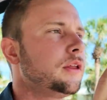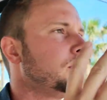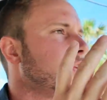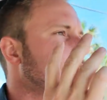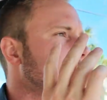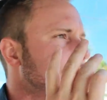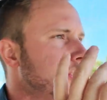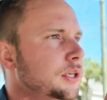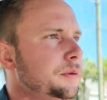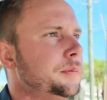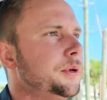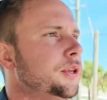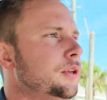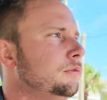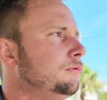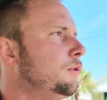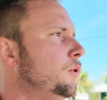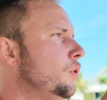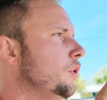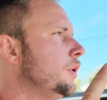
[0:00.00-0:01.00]
They send me the
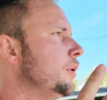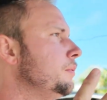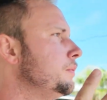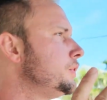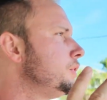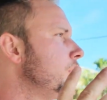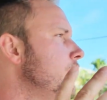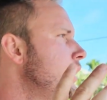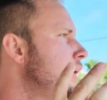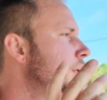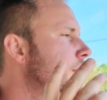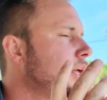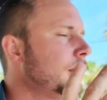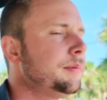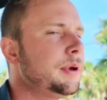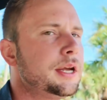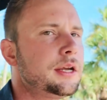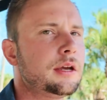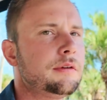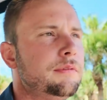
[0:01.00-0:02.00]
forms. They
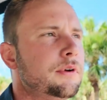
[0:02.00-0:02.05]
make it